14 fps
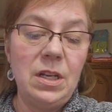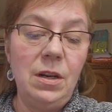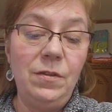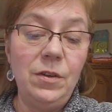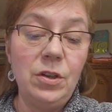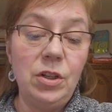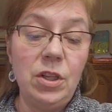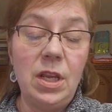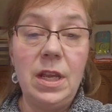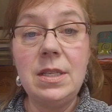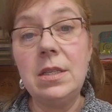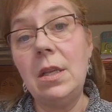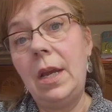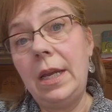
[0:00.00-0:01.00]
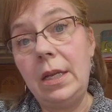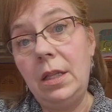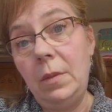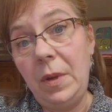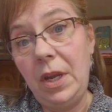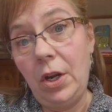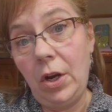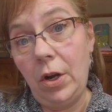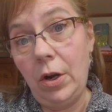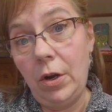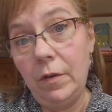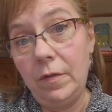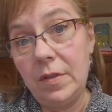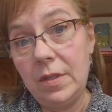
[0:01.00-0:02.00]
And if it's like clipping
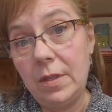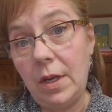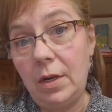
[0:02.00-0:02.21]
curves.